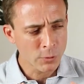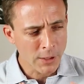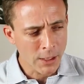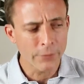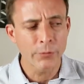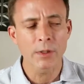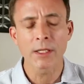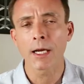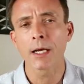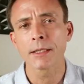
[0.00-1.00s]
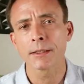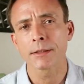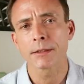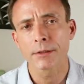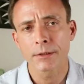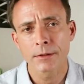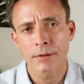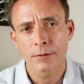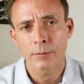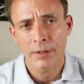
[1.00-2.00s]
careful and honest
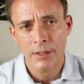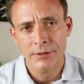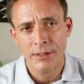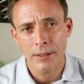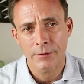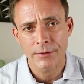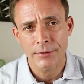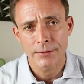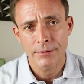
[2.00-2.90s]
with ourselves.